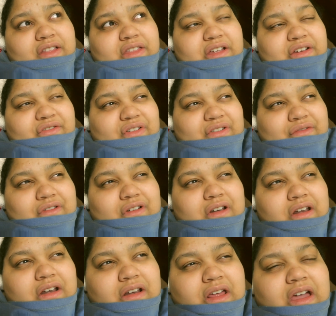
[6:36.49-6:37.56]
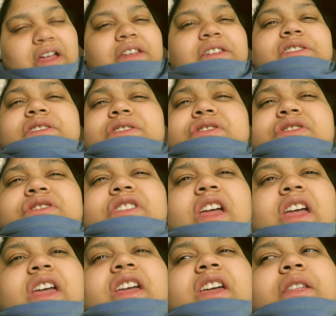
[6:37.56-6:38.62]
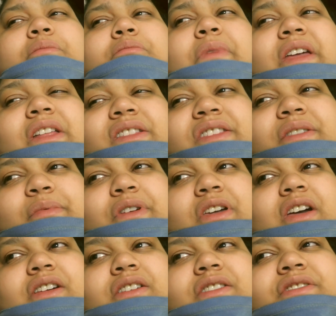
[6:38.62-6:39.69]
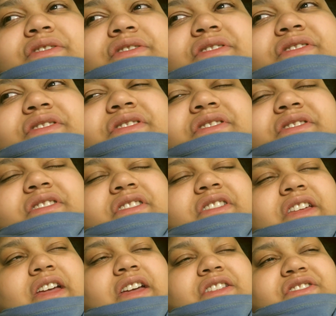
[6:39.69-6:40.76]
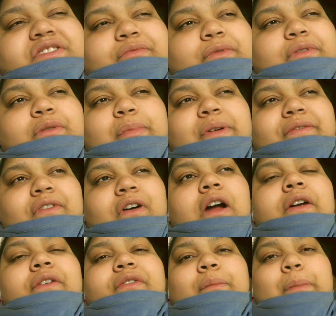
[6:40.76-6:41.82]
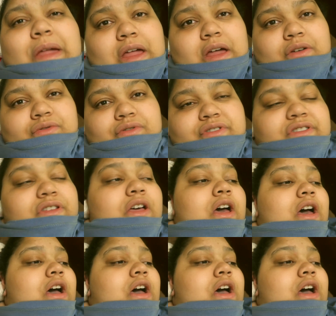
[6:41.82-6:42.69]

like around 9ish and mainly because yeah it's a little bit far from my house